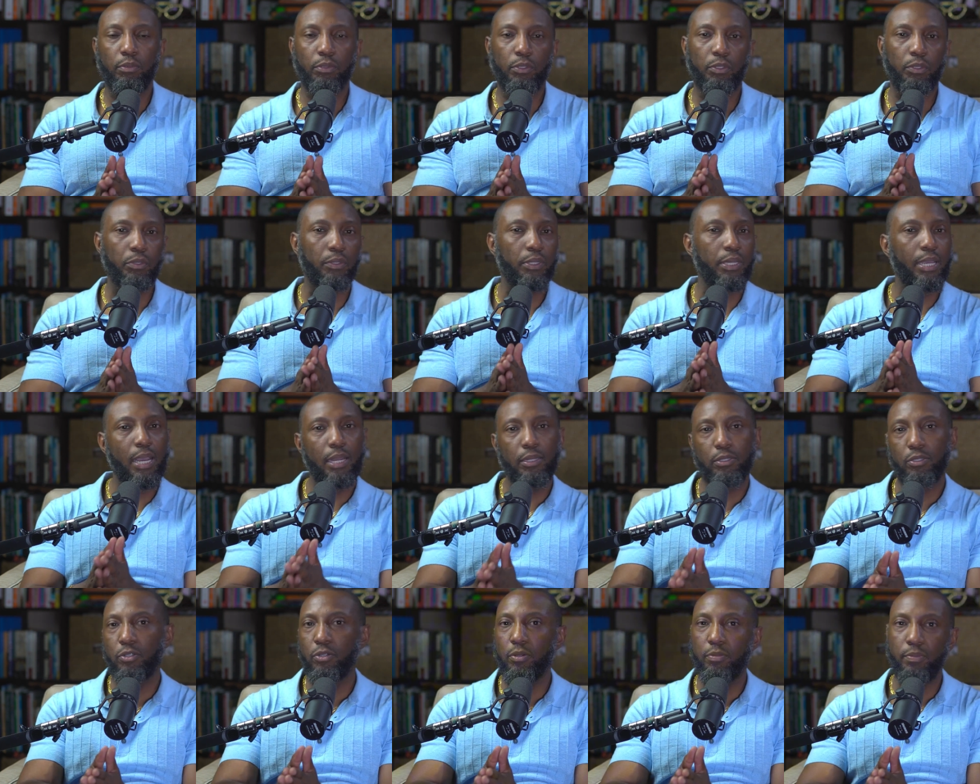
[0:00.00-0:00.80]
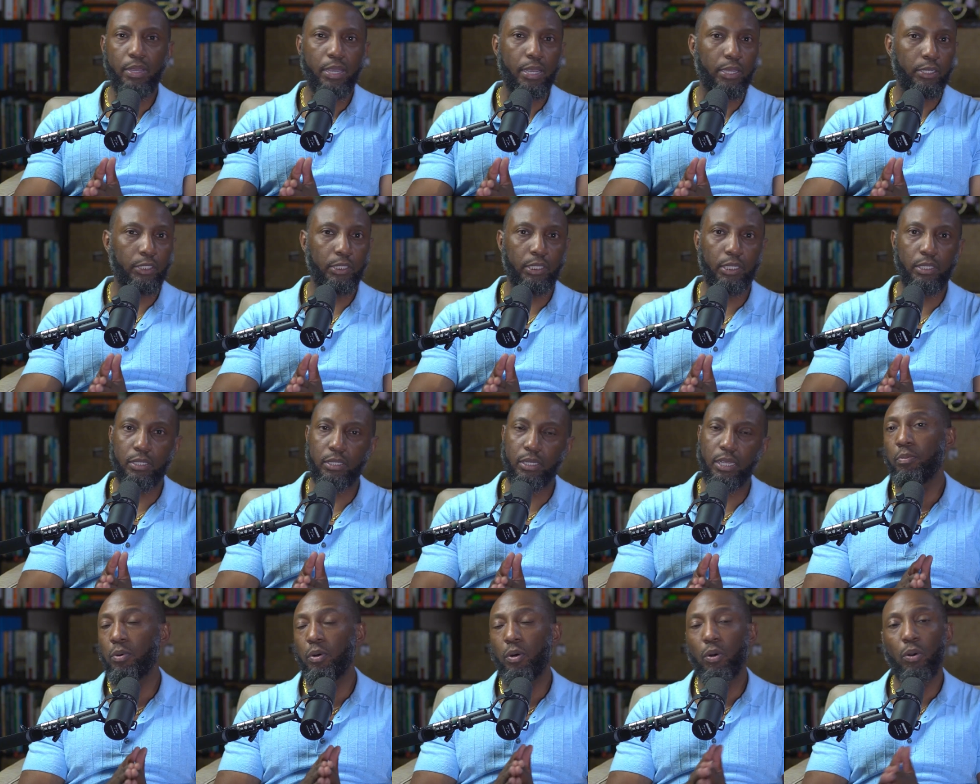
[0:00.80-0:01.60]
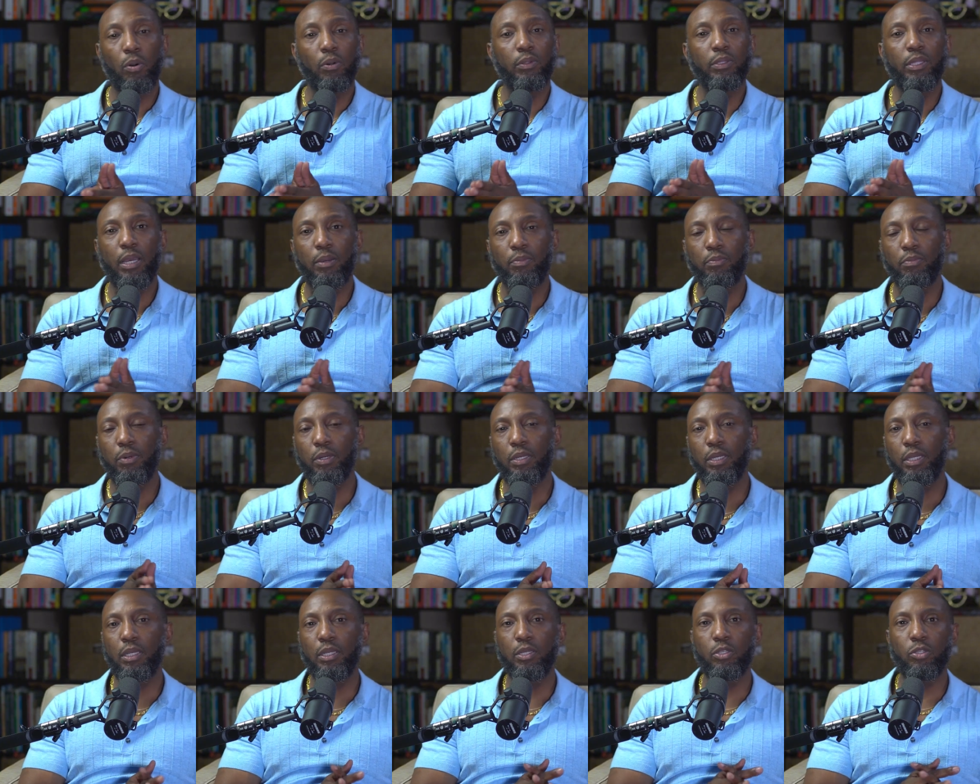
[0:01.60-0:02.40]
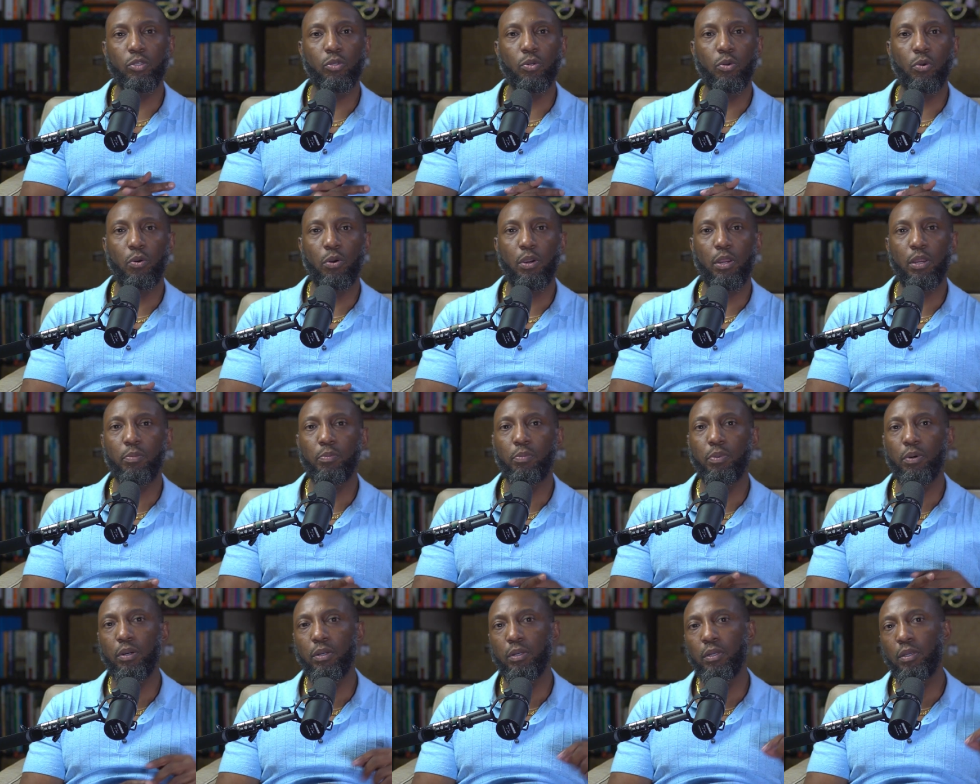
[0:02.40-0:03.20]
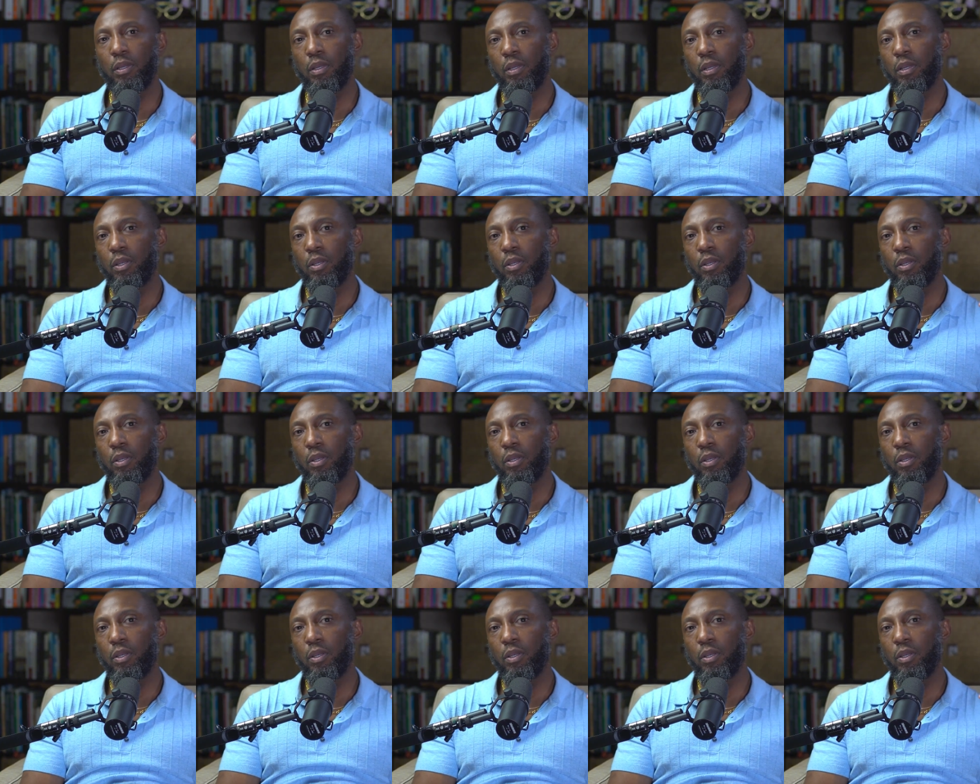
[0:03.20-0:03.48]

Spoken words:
you got some excess, but all that money is going, but